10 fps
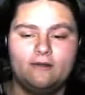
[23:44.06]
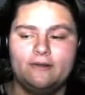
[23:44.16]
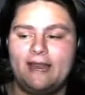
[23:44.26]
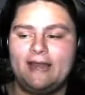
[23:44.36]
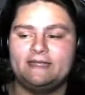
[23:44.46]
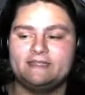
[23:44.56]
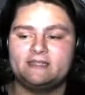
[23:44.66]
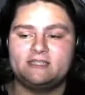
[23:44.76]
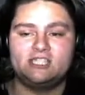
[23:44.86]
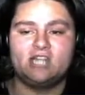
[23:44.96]
That is
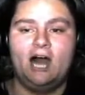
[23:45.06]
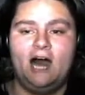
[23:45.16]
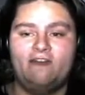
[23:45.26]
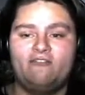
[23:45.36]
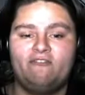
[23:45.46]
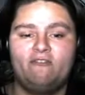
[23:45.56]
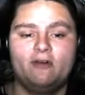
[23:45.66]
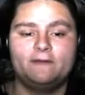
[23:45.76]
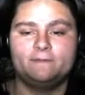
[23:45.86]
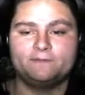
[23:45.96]
tough.
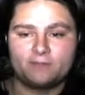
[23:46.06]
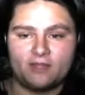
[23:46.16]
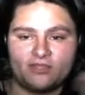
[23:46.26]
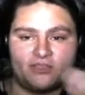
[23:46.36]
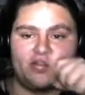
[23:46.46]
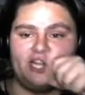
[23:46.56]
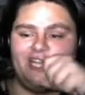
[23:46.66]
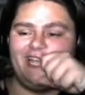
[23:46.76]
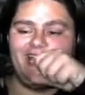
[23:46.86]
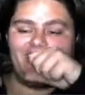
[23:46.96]

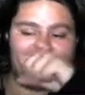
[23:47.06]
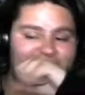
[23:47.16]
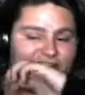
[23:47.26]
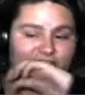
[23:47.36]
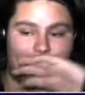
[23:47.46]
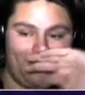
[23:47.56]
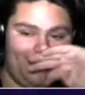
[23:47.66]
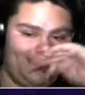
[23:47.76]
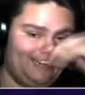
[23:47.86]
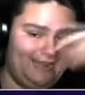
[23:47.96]
30k lead for
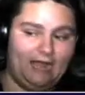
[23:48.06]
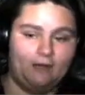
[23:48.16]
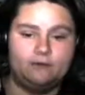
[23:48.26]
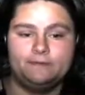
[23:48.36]
Brad now.